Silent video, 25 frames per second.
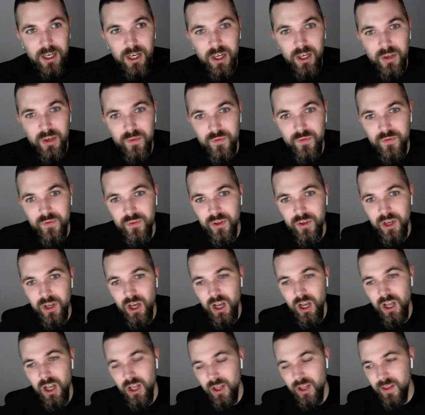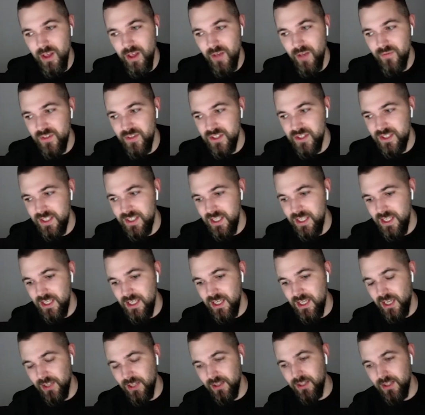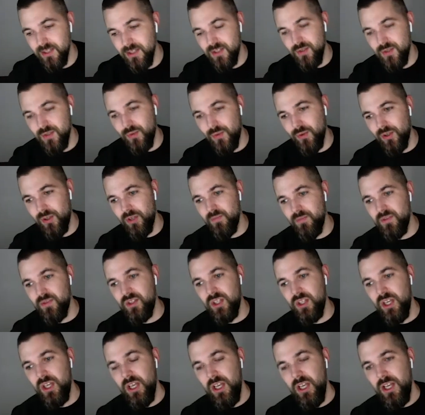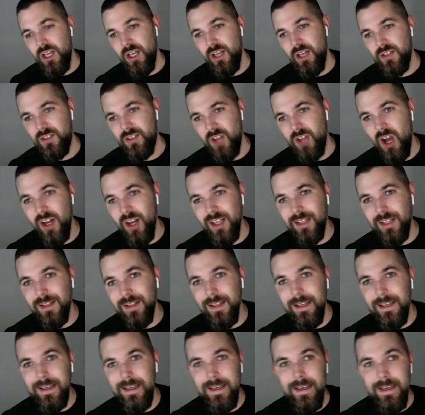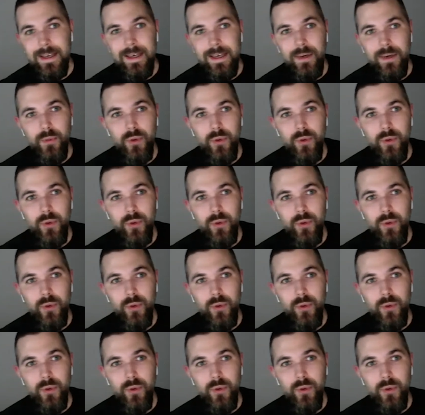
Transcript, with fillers: of the sea and the storms sonically,